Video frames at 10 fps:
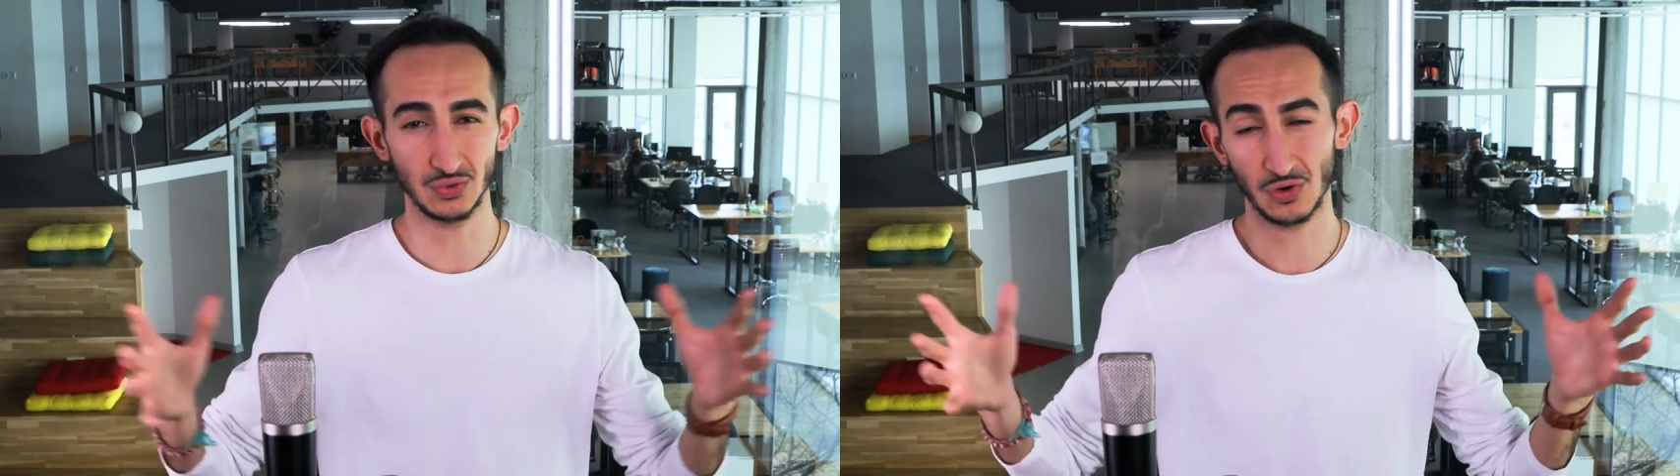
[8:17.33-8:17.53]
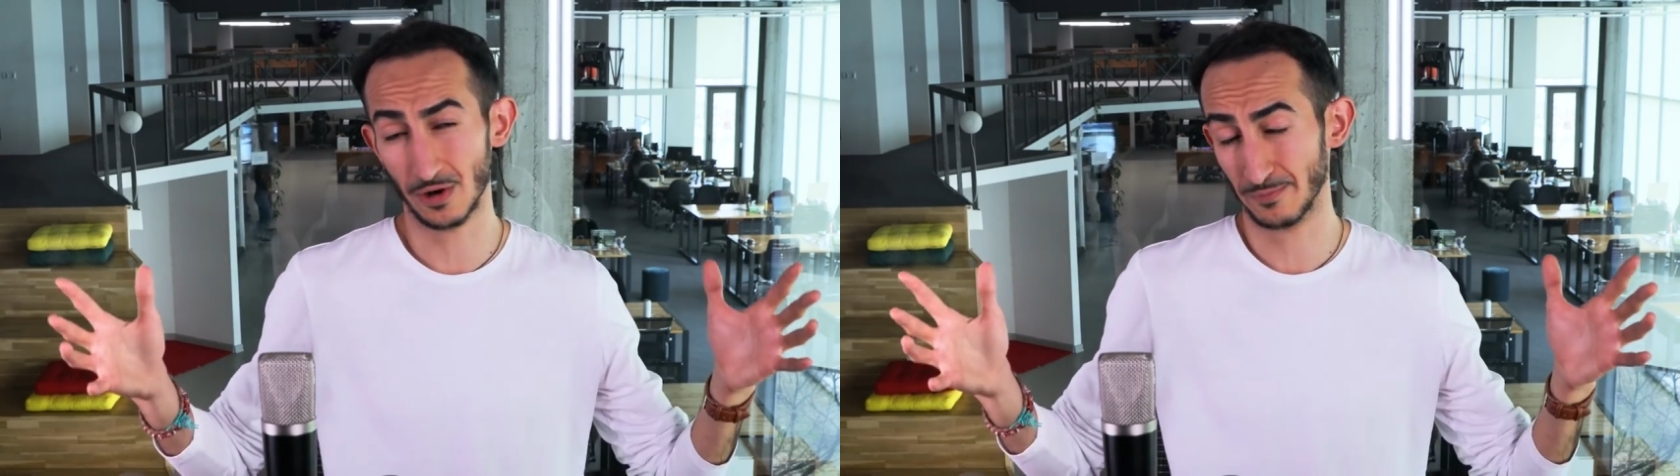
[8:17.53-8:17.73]

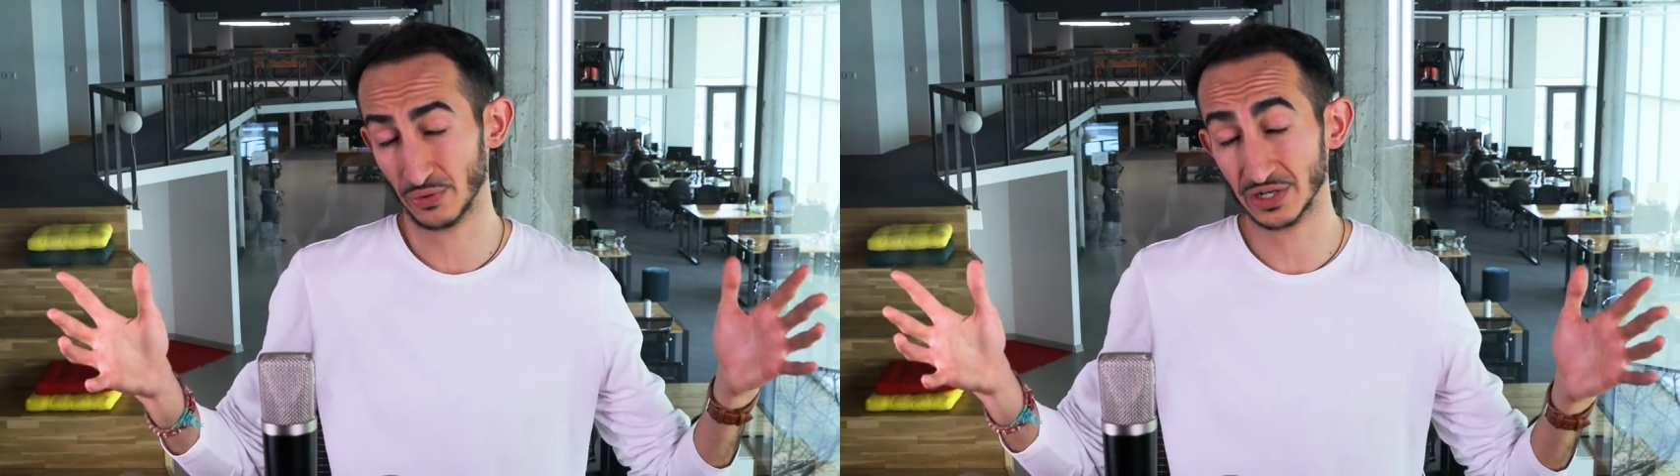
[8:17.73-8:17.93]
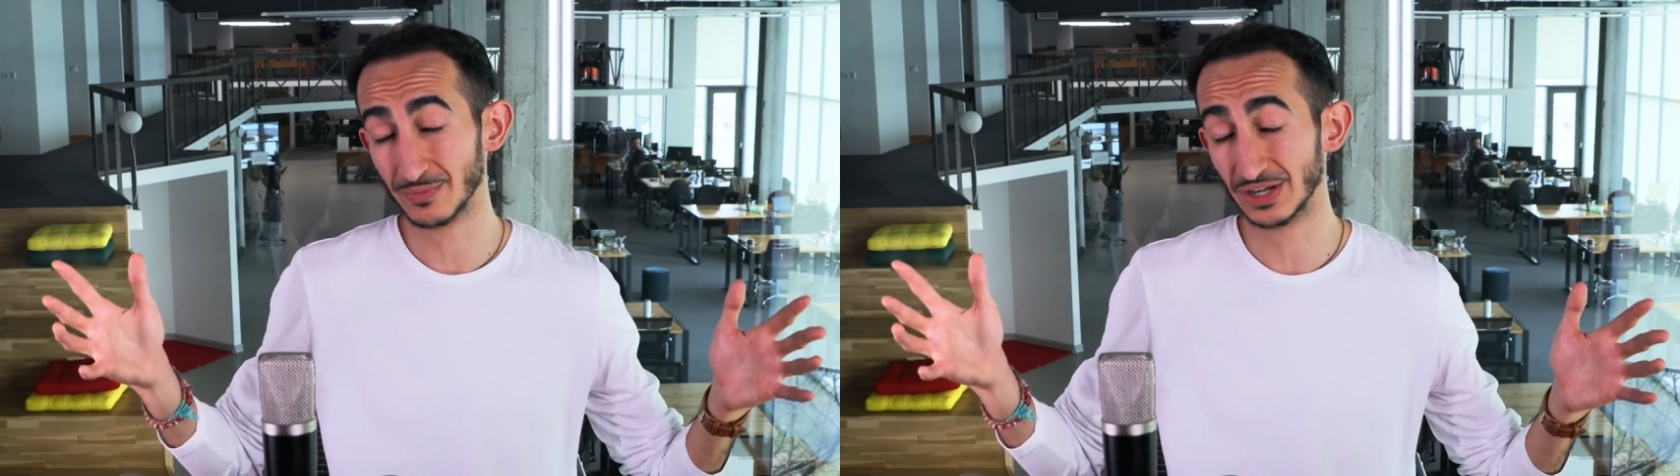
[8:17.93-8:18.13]
You are
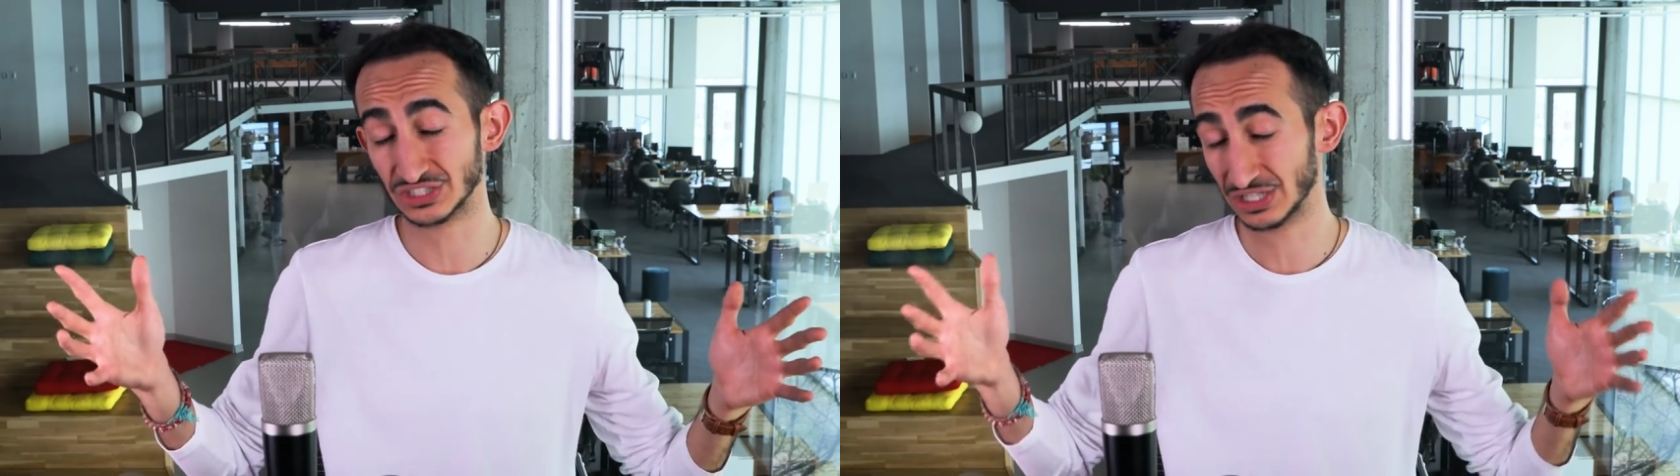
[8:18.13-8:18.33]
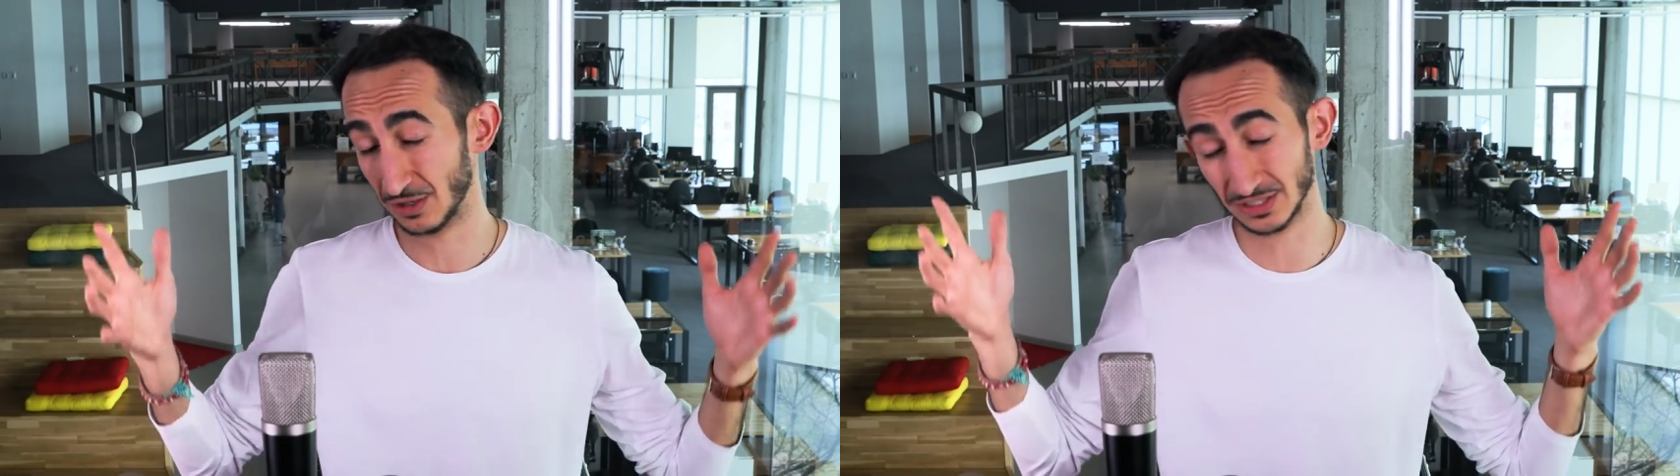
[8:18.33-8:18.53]
pretty
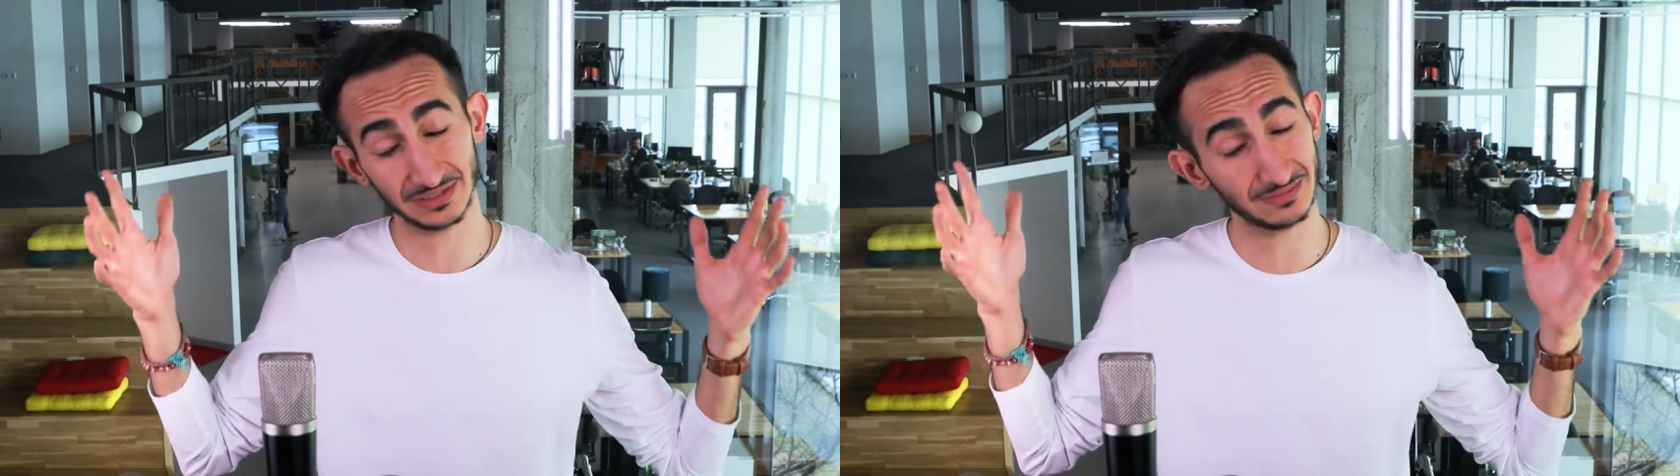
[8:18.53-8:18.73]
much